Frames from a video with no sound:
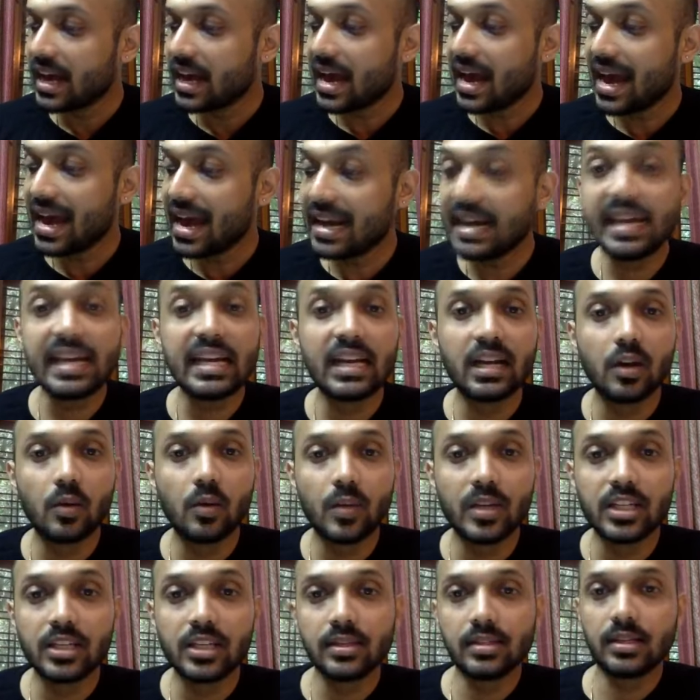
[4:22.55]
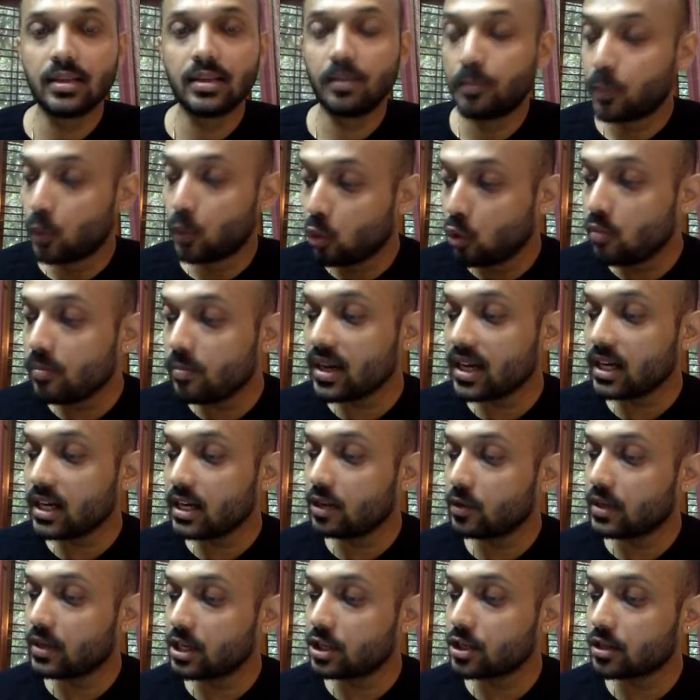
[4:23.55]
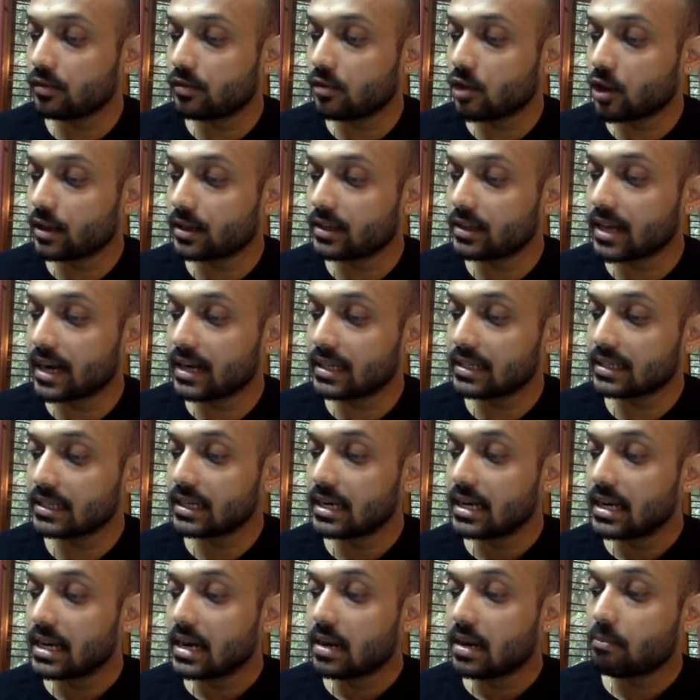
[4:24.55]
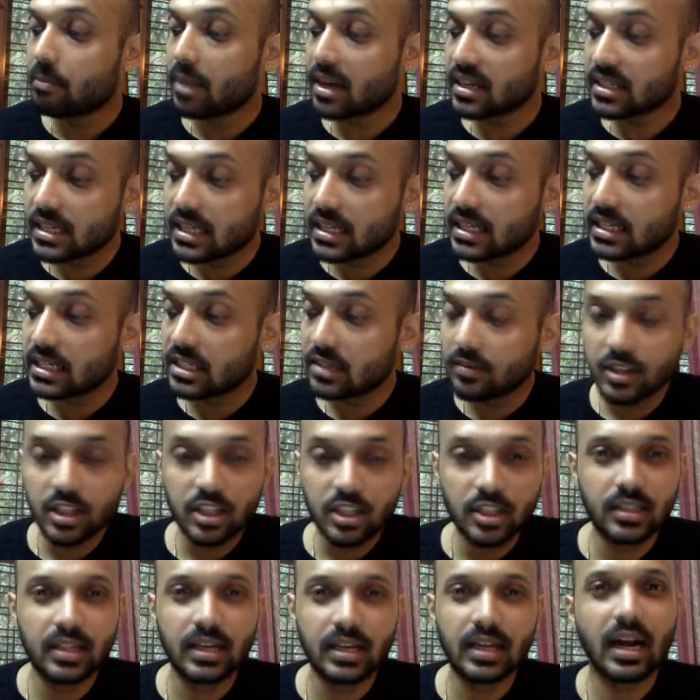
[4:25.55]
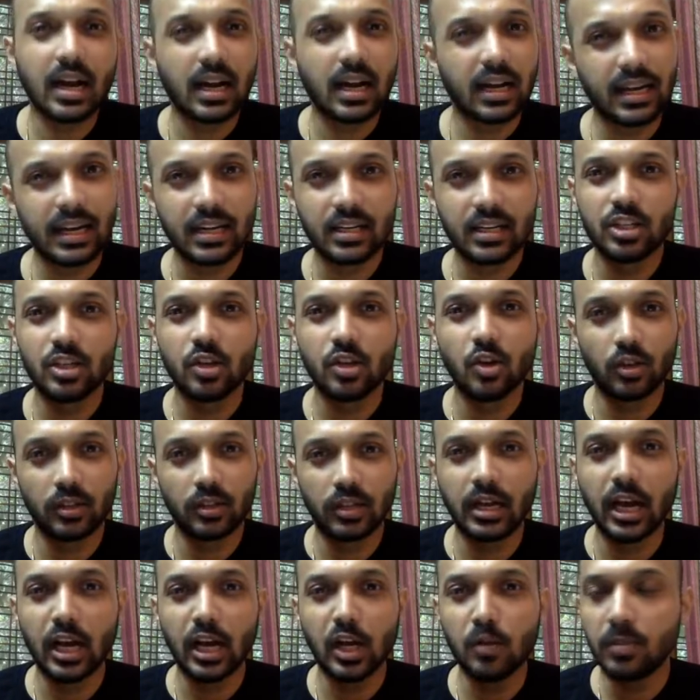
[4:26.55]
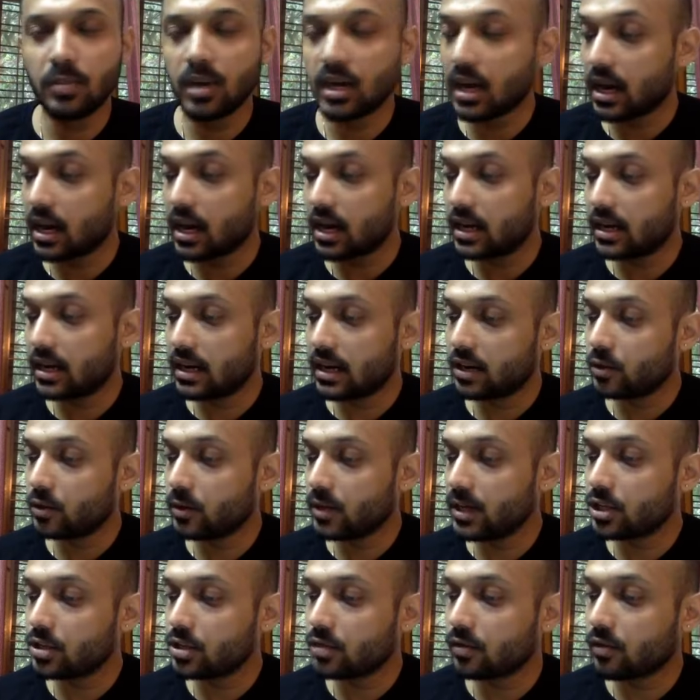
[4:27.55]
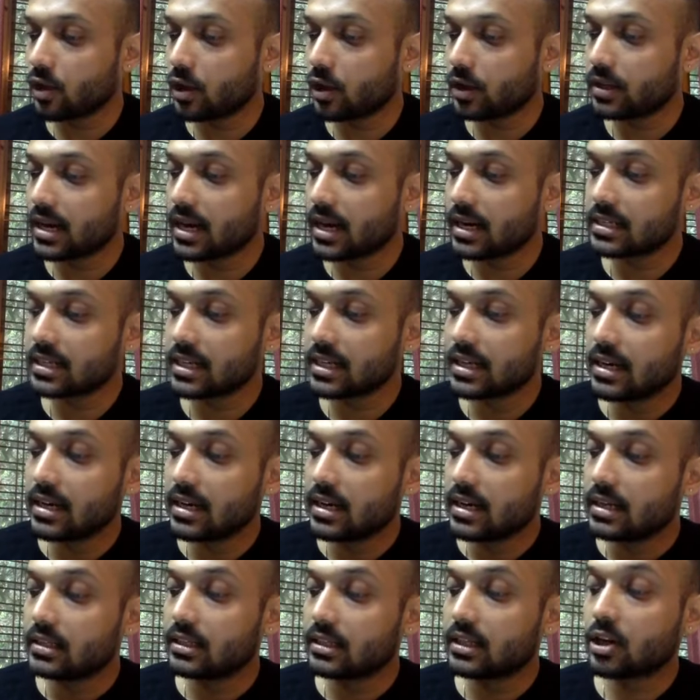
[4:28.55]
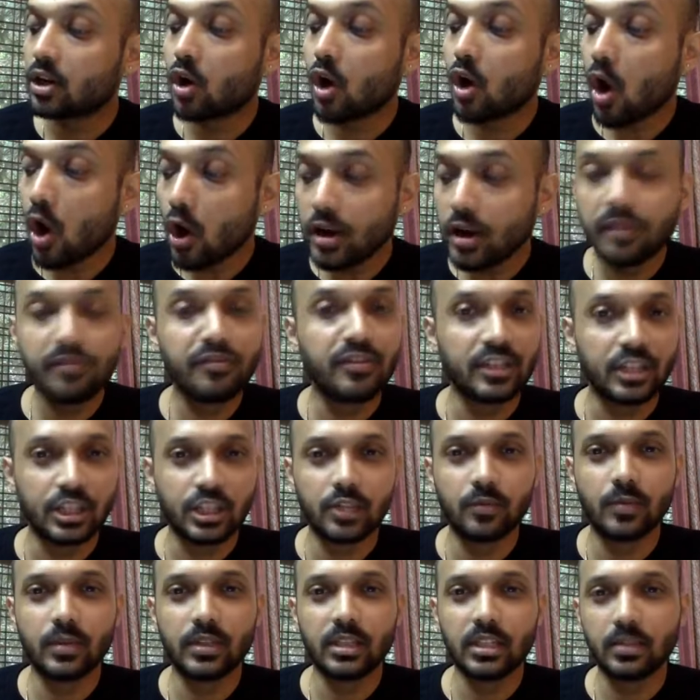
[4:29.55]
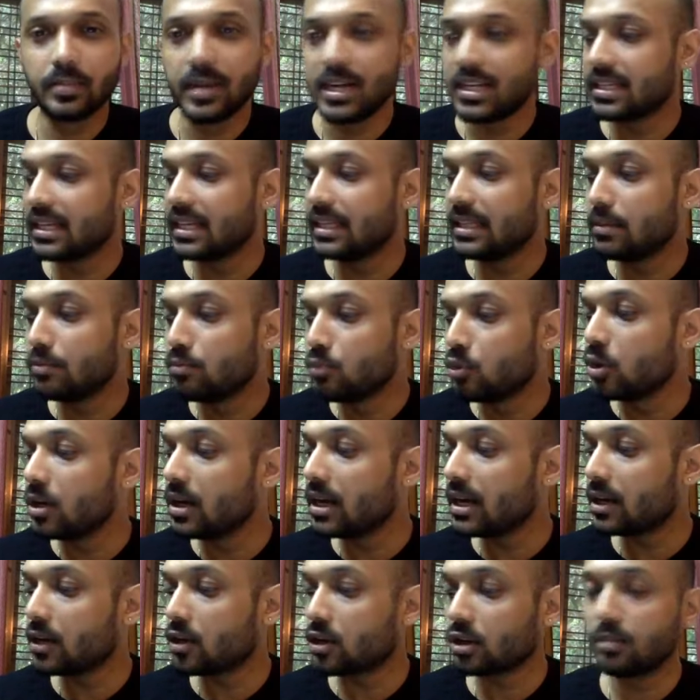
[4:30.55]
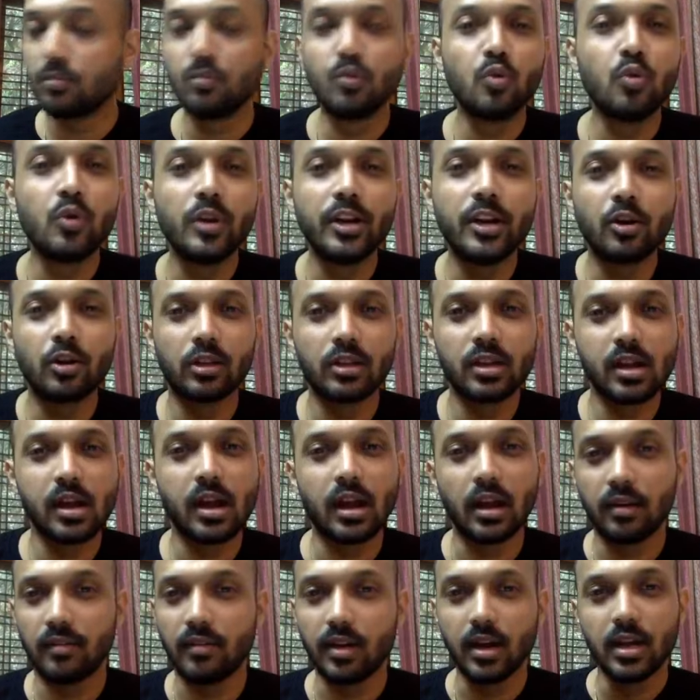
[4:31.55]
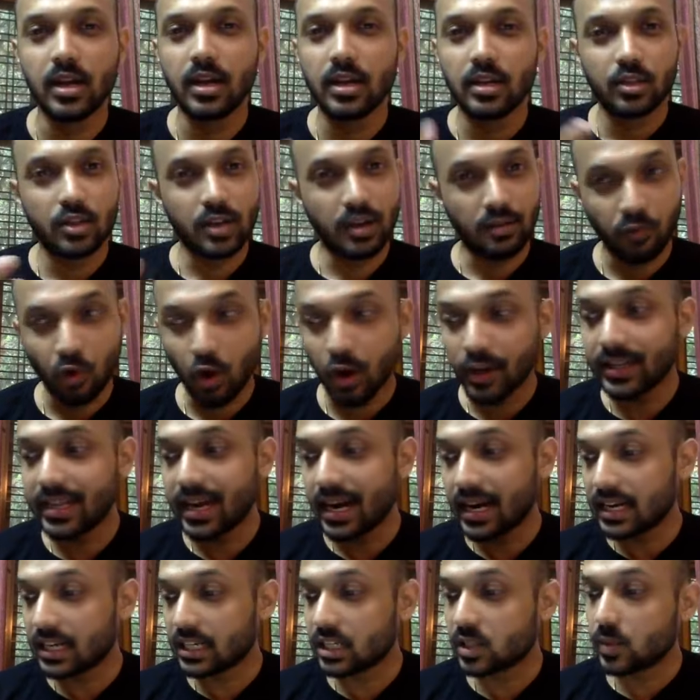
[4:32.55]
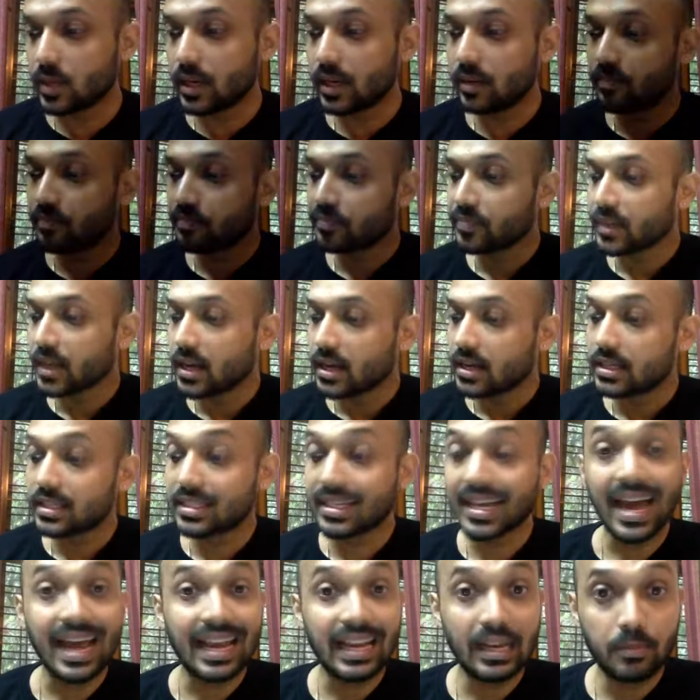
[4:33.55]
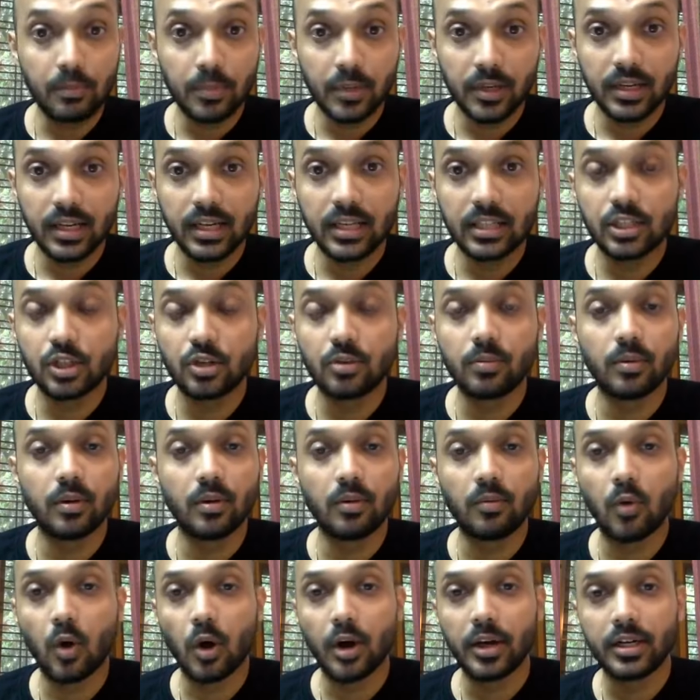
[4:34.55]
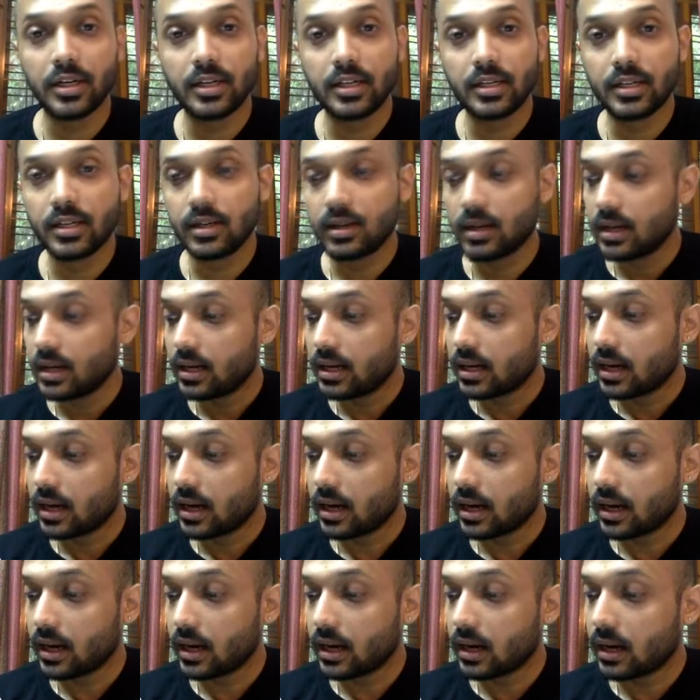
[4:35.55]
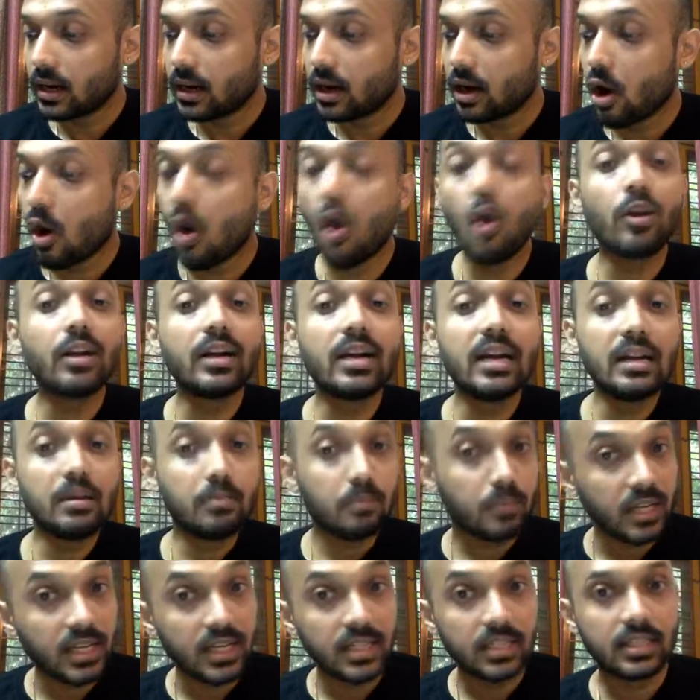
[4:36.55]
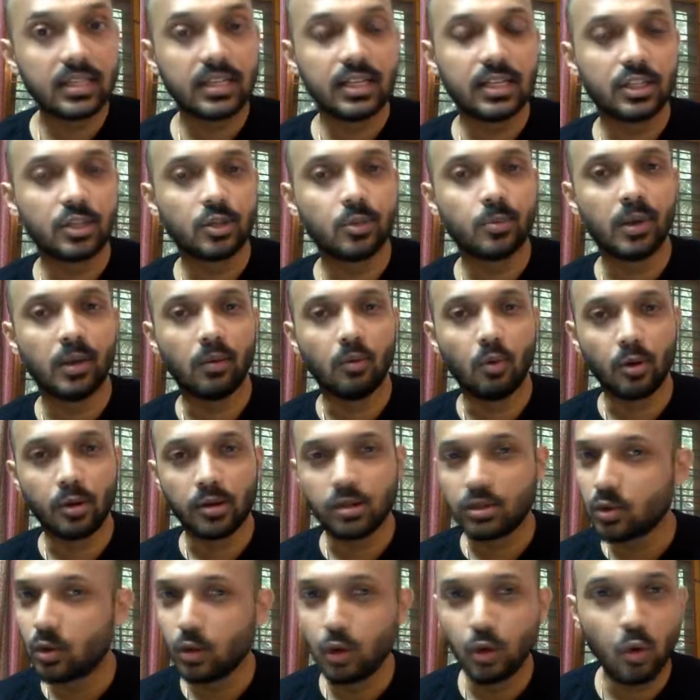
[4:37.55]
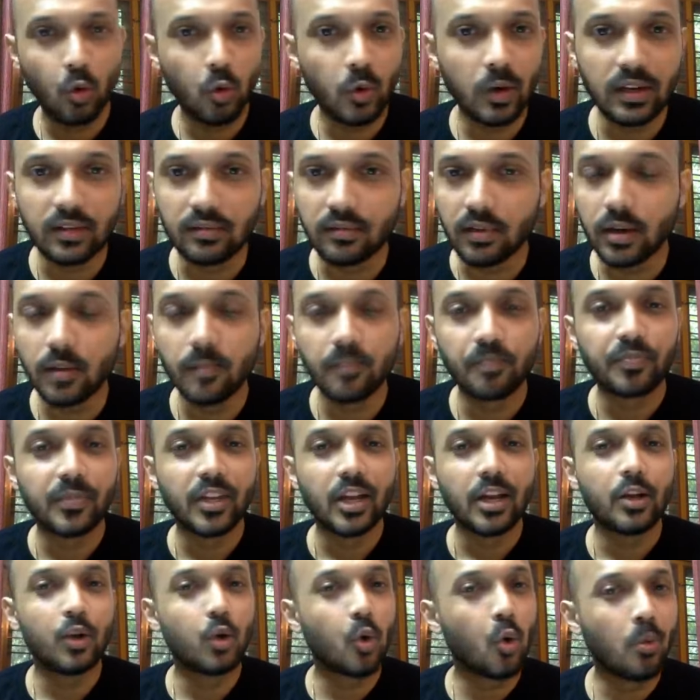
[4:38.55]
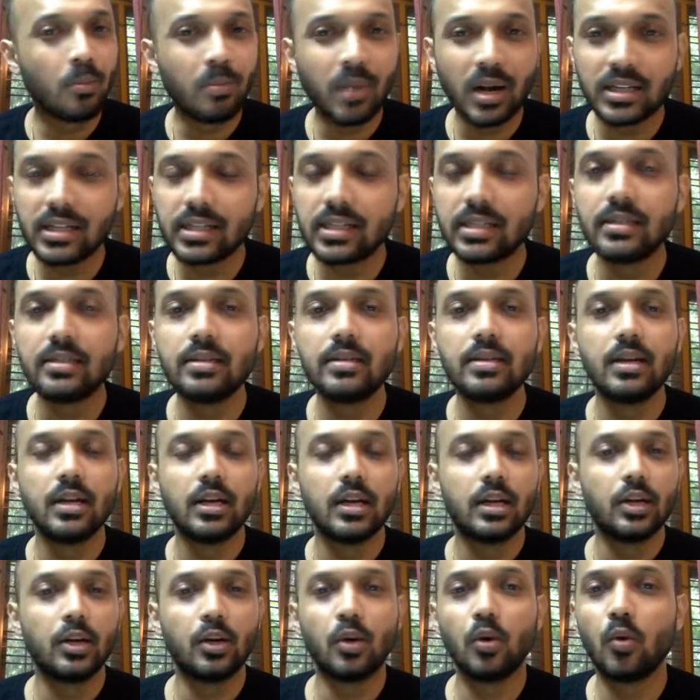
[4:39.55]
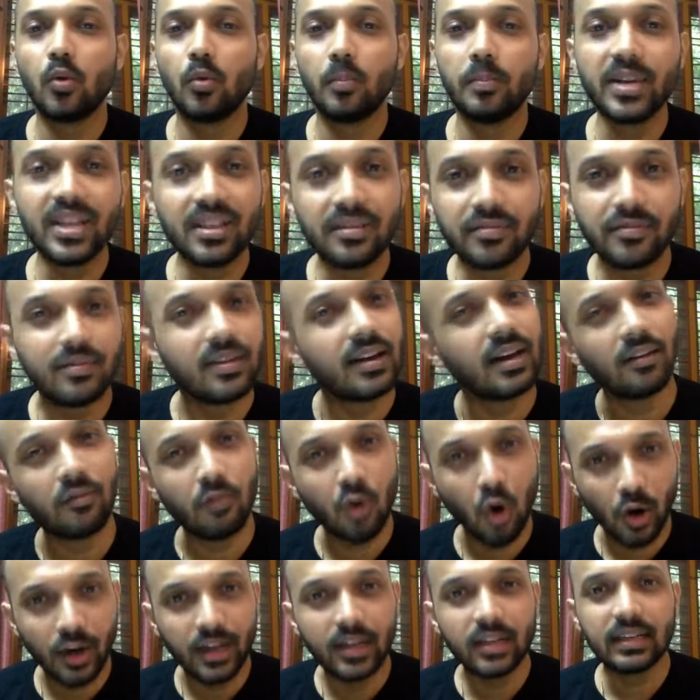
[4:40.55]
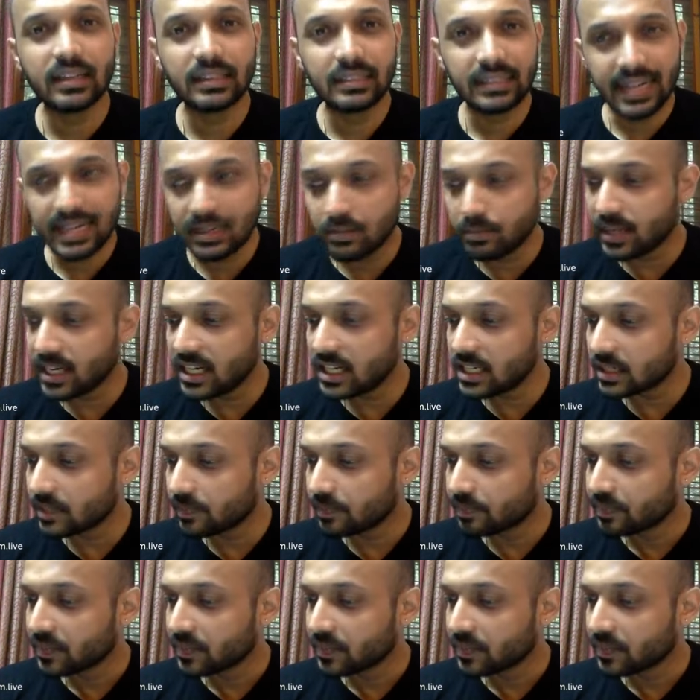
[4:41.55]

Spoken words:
Herring, which is the poomin, you need to avoid that. Mussels, which is the kakkerchi or the kallumakaya, you need to avoid that. The cod fish, which is basically the mullan or the muri or the kalava, so avoid that as well. Scallop needs to be avoided. Organ meat needs to be avoided. So no liver, no mutton, no beef. Avoid red meat.